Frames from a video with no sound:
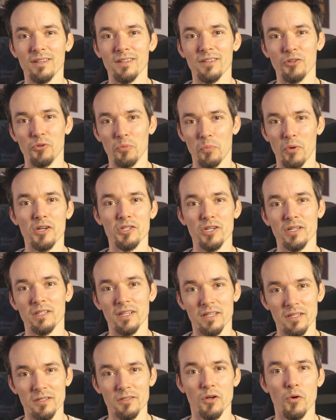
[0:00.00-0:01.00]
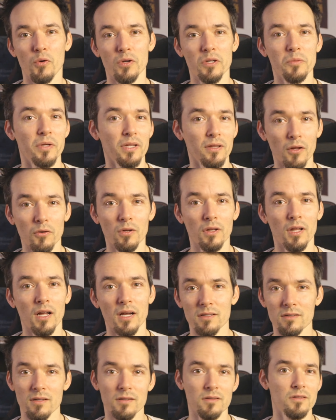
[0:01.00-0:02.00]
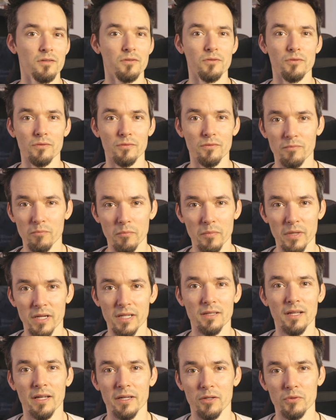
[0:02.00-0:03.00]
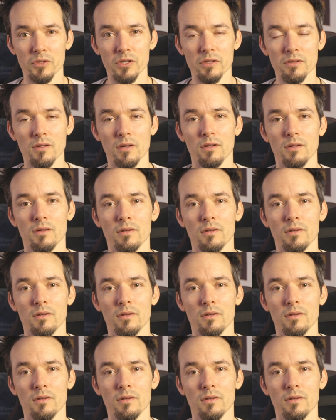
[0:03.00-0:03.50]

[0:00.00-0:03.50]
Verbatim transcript: your project is going to be localized into many languages.